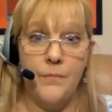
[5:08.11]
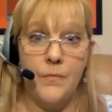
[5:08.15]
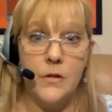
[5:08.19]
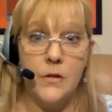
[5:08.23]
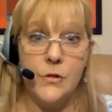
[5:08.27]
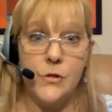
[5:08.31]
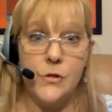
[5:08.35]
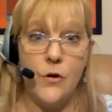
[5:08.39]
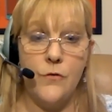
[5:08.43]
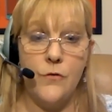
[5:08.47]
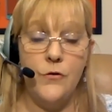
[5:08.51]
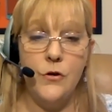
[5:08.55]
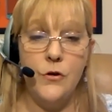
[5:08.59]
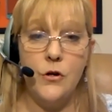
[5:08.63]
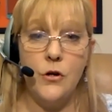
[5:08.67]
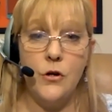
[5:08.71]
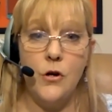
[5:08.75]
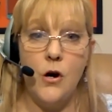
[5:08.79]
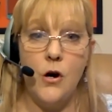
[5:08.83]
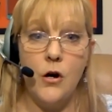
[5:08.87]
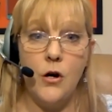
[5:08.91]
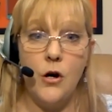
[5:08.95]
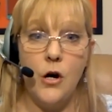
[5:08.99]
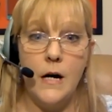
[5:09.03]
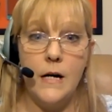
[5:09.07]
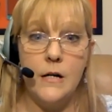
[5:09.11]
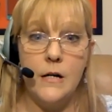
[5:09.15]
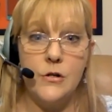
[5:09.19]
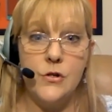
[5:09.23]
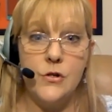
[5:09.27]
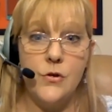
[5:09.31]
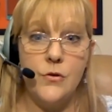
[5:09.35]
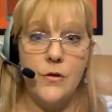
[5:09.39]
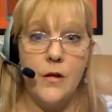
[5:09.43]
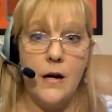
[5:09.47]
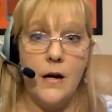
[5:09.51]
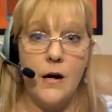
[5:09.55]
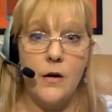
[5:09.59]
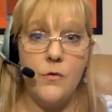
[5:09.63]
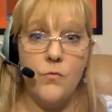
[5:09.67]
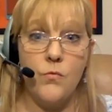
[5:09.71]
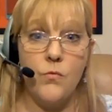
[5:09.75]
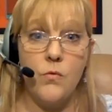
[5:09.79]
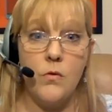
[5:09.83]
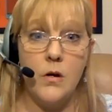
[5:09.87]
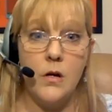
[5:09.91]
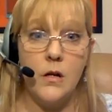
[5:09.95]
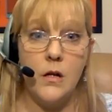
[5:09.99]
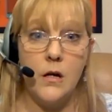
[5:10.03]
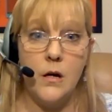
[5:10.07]
So if you could all go ahead and do that, I'd
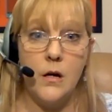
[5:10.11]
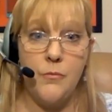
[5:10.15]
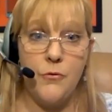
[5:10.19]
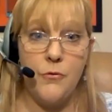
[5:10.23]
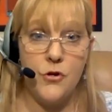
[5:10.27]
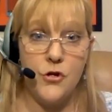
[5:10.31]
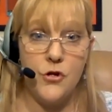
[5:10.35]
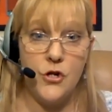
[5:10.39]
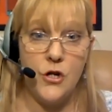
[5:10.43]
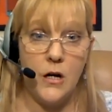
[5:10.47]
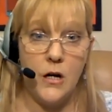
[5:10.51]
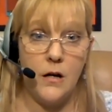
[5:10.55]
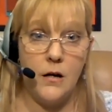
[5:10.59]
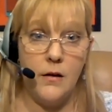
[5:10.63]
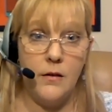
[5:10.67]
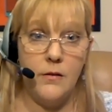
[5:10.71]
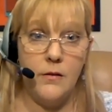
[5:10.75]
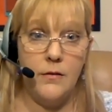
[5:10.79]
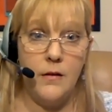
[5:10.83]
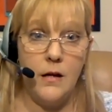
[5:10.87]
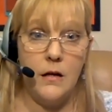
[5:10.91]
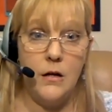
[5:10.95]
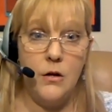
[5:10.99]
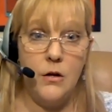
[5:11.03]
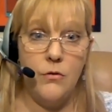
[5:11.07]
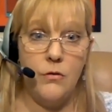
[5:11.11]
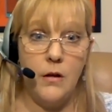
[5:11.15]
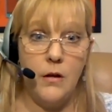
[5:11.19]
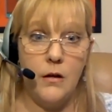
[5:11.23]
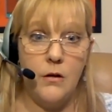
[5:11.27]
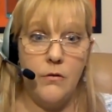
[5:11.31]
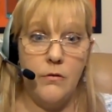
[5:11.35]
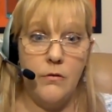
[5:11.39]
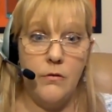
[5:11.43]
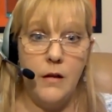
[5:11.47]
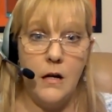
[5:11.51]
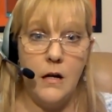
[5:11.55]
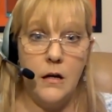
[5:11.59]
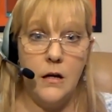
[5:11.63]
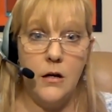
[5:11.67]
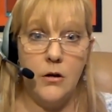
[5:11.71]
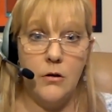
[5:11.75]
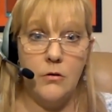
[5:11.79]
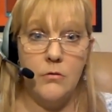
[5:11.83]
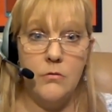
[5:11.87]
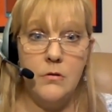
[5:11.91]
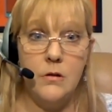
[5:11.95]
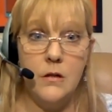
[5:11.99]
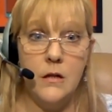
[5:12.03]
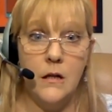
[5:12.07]
really appreciate it. Thank you, thank you, thank
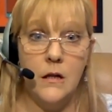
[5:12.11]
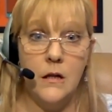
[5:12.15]
you.